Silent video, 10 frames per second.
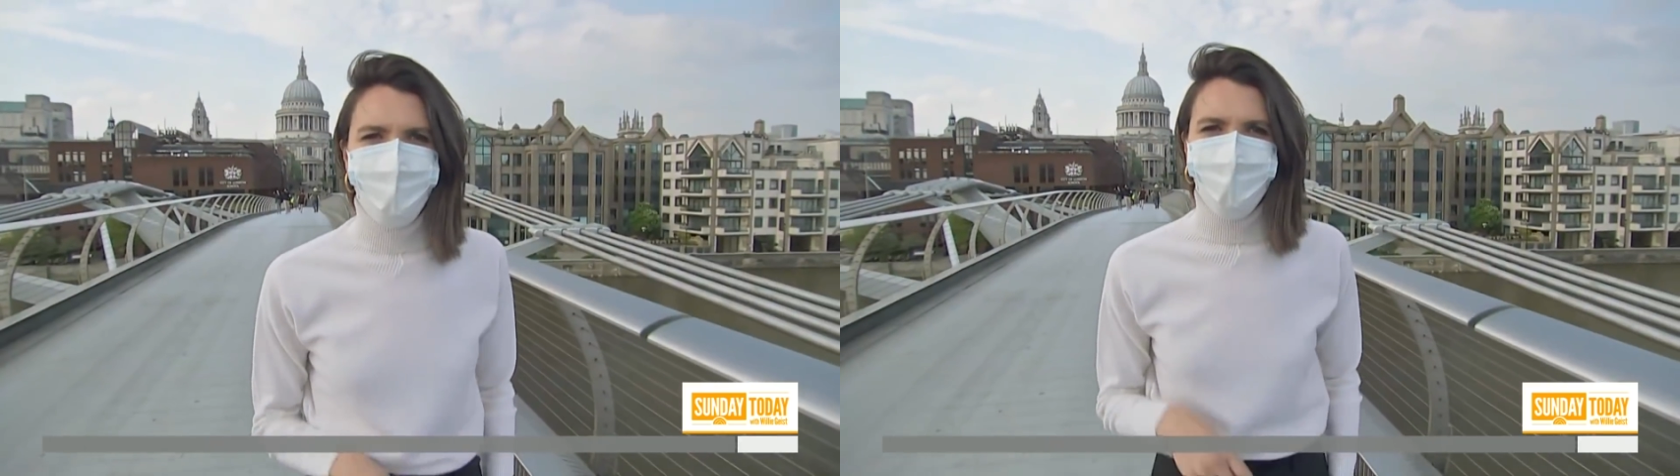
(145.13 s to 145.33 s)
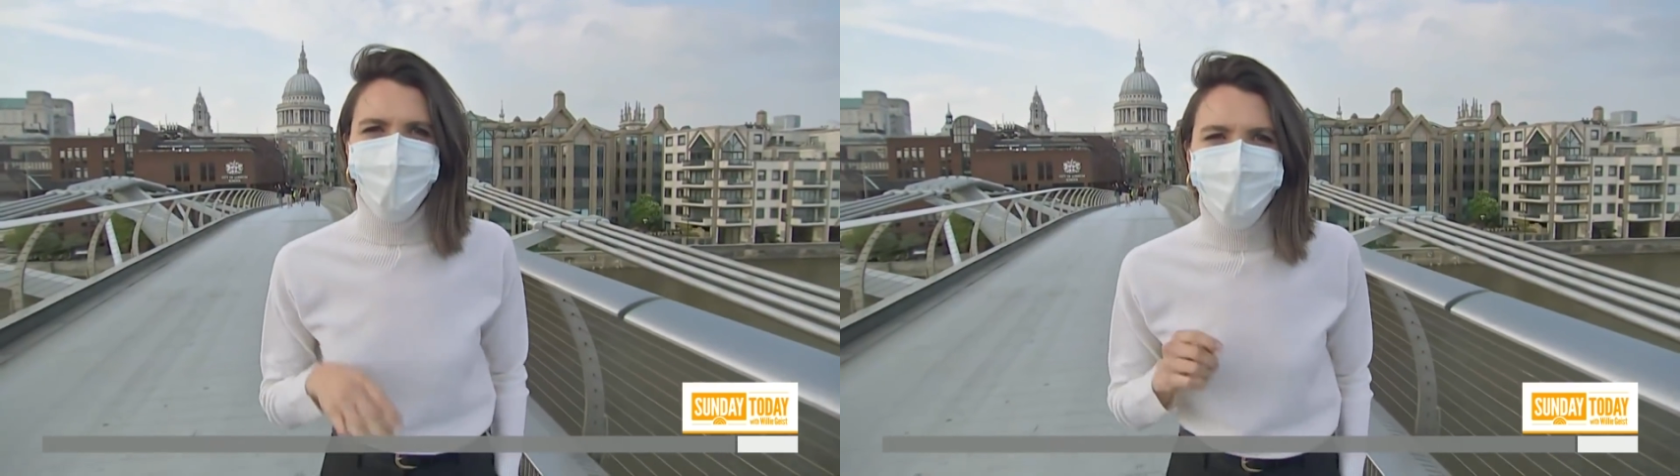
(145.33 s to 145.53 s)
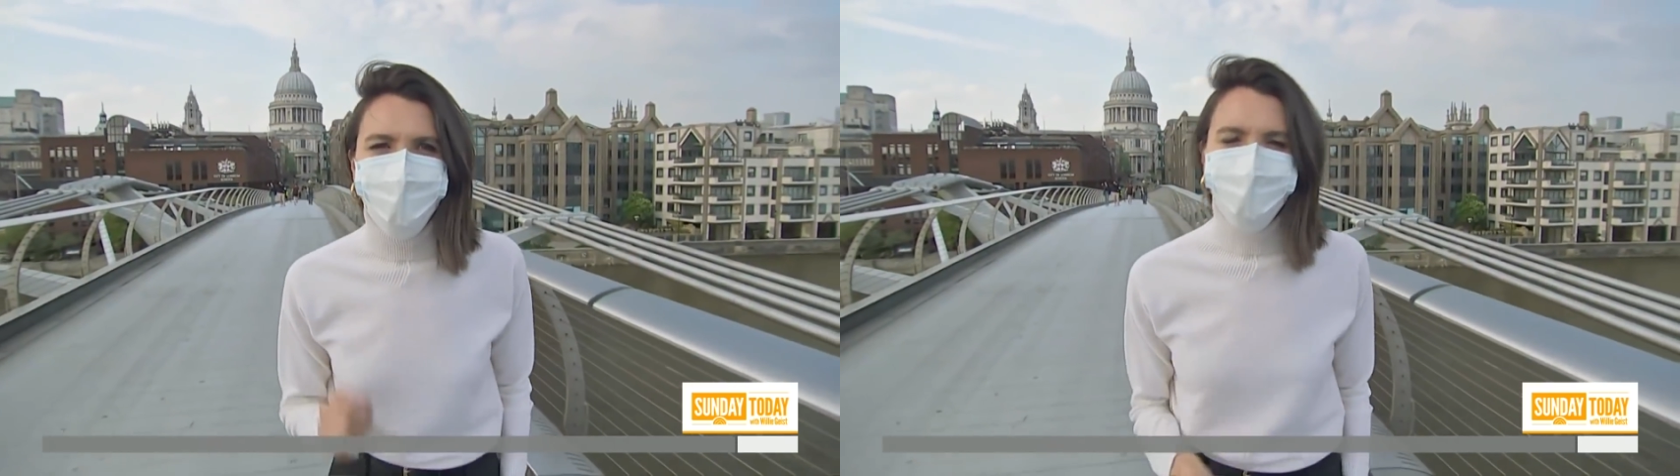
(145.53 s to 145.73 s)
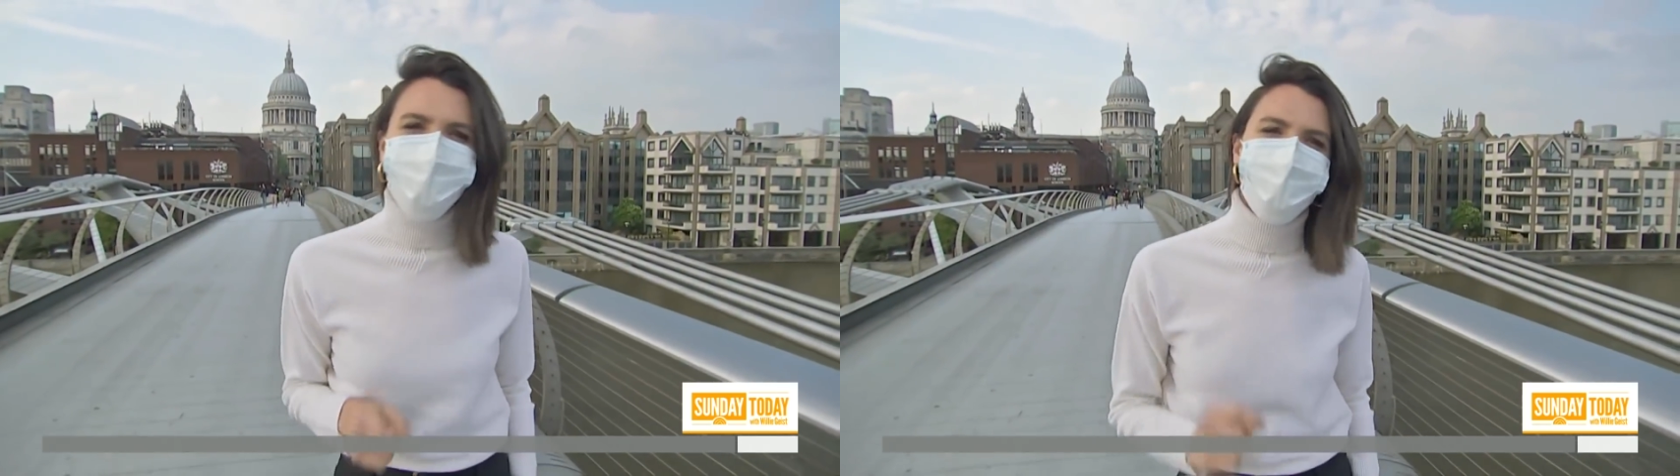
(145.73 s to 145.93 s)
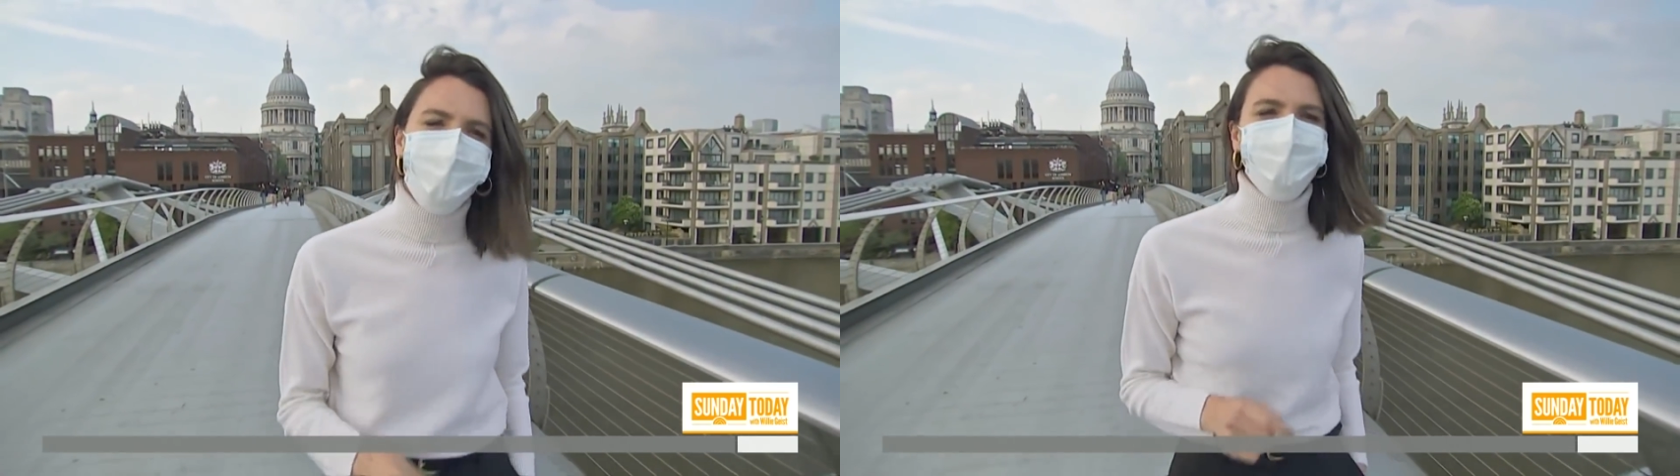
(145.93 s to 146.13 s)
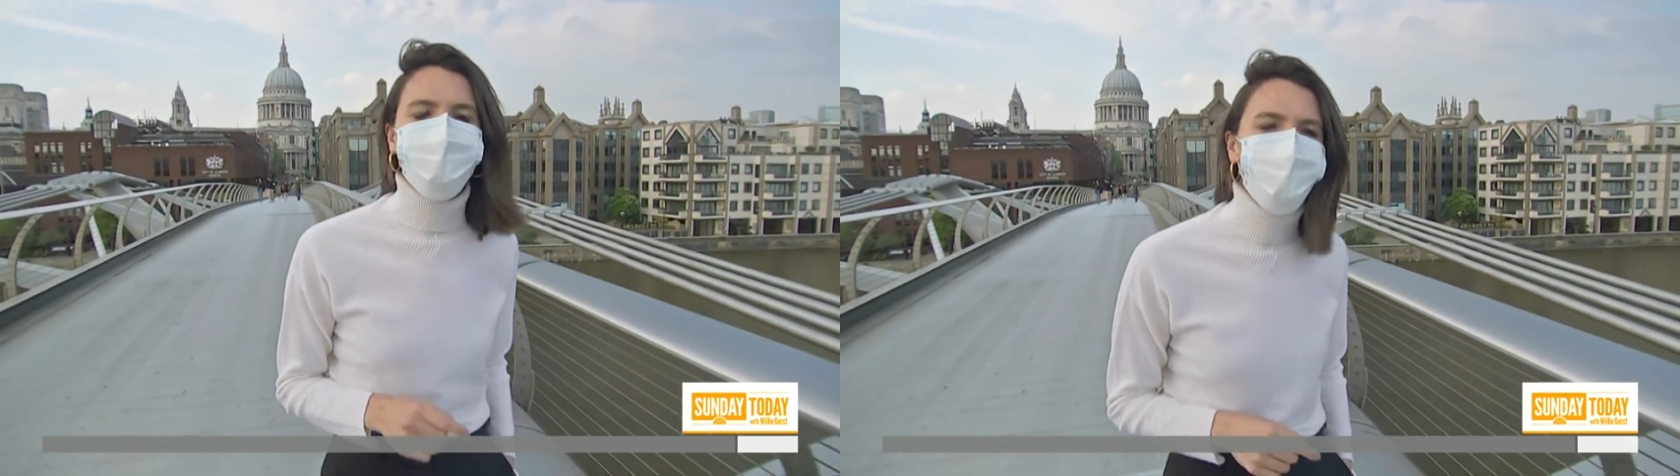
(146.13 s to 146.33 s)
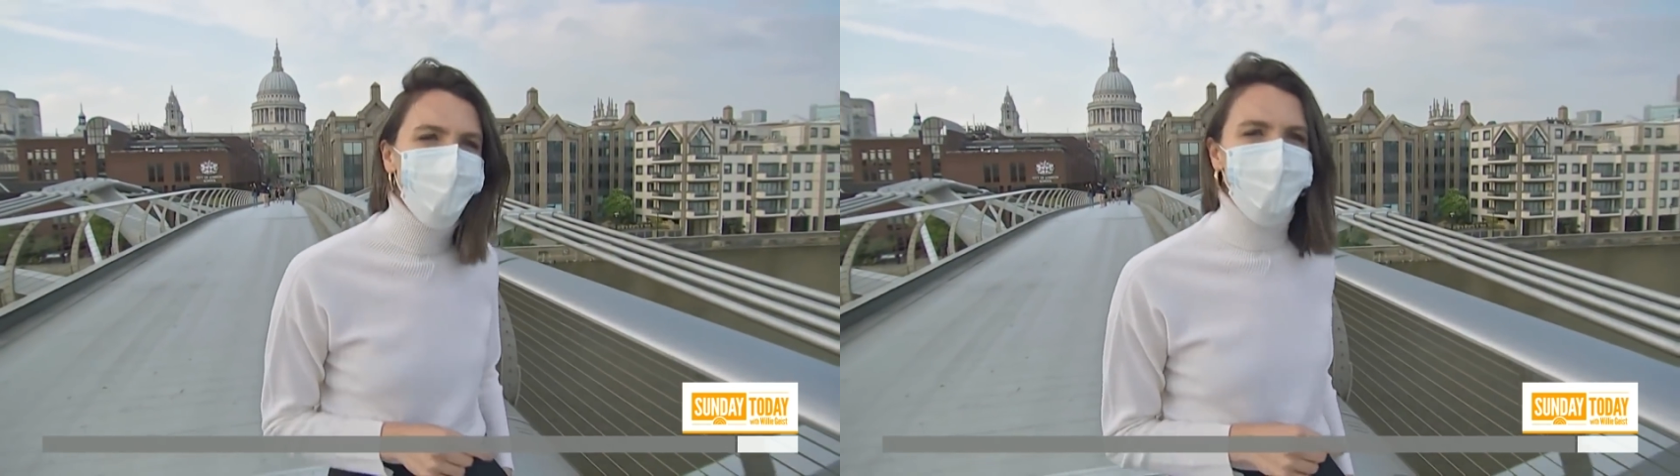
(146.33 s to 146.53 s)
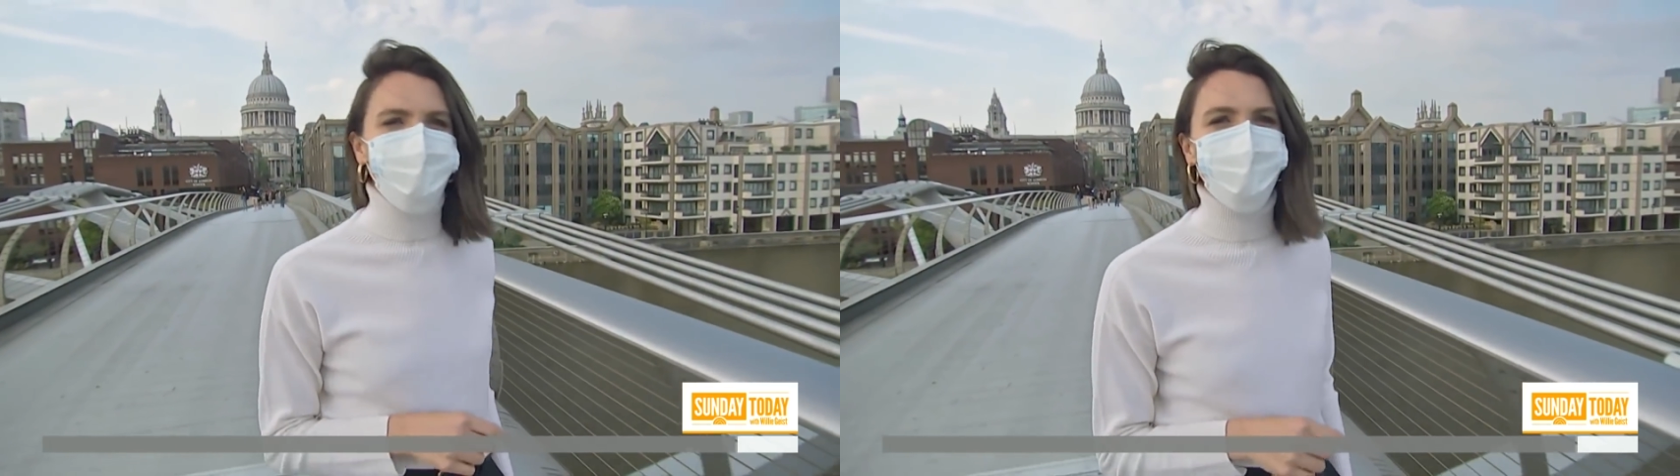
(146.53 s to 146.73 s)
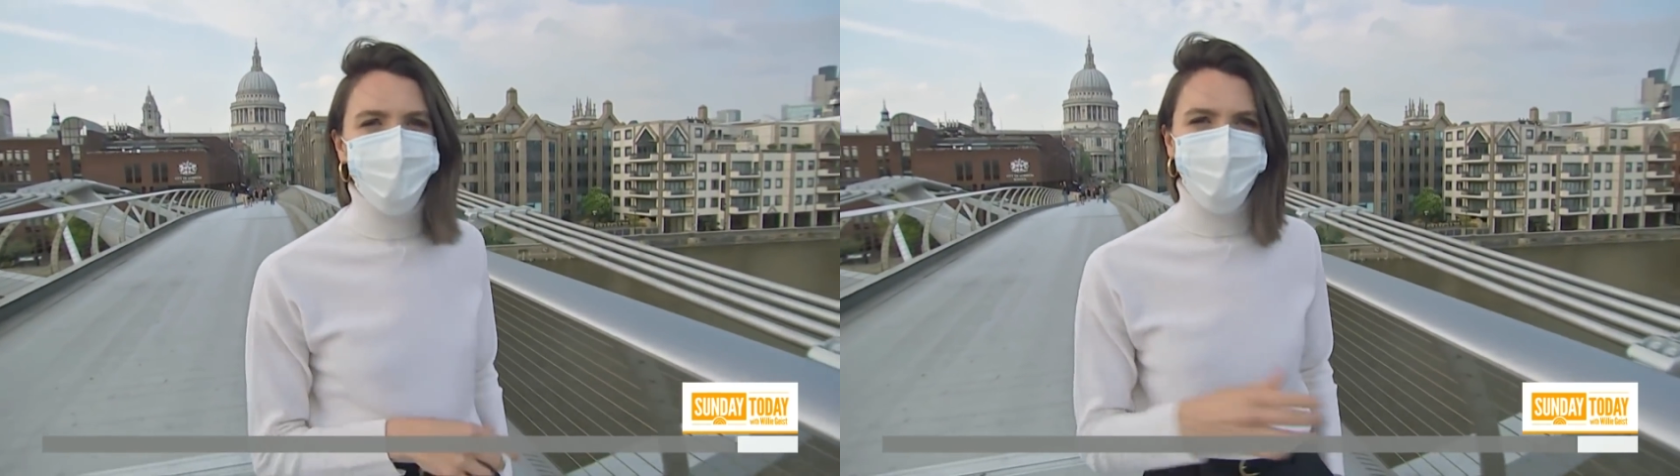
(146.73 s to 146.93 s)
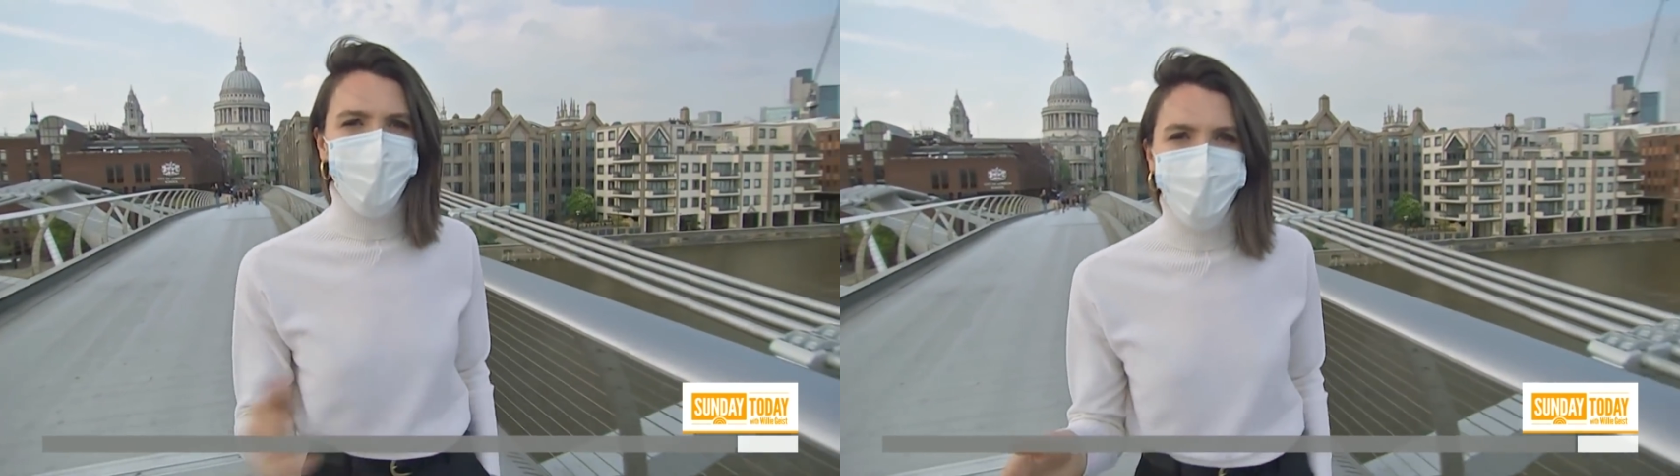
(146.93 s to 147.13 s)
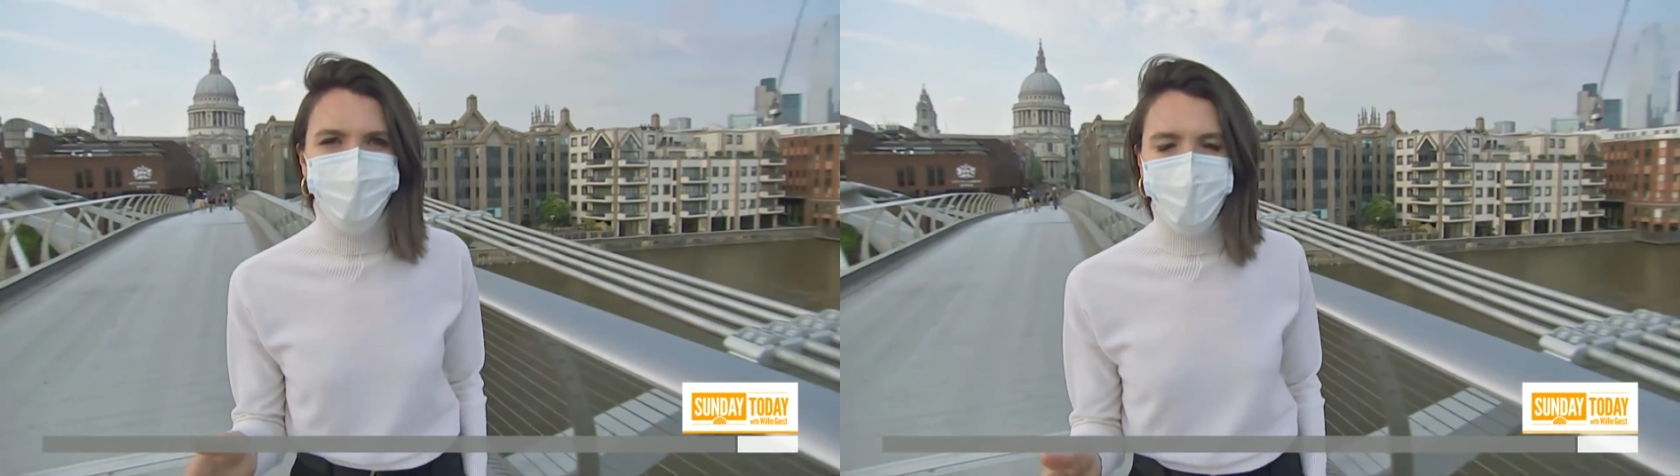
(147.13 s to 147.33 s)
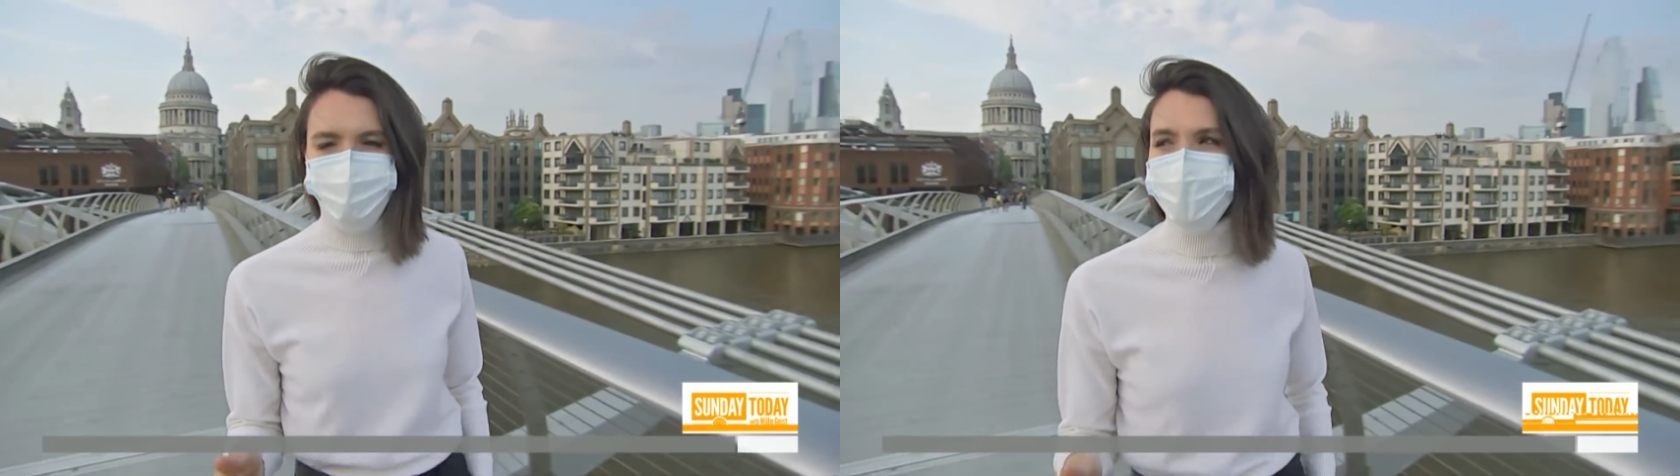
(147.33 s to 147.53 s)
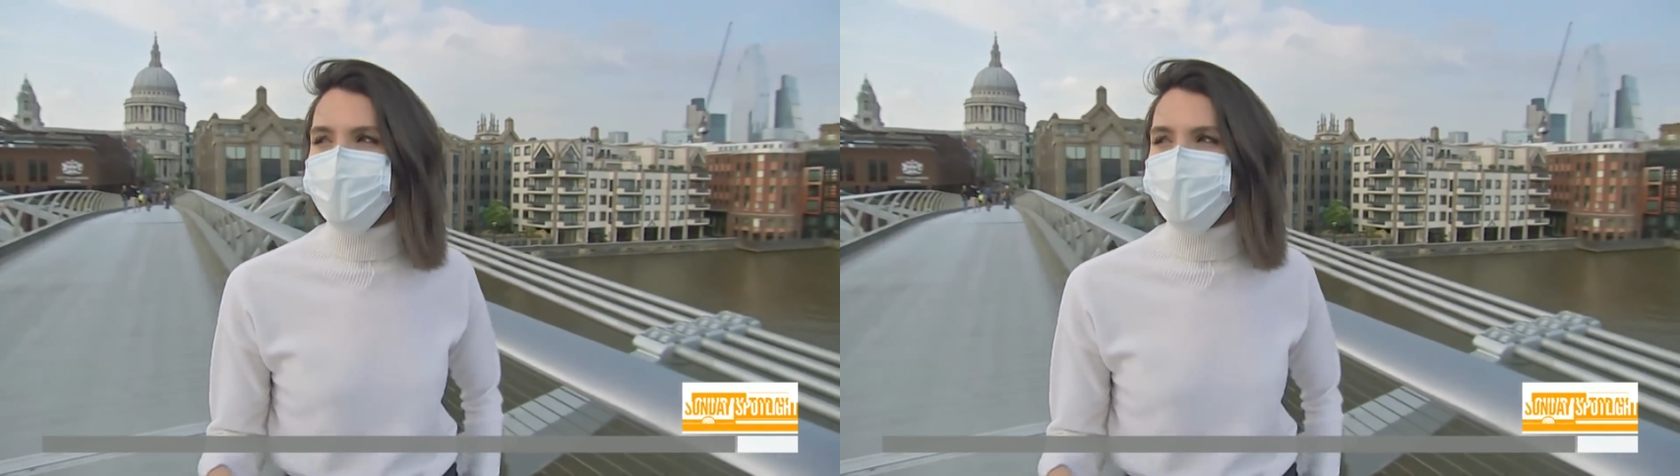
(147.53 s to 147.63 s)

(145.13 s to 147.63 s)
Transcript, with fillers: And here on the Millennium Bridge in my adopted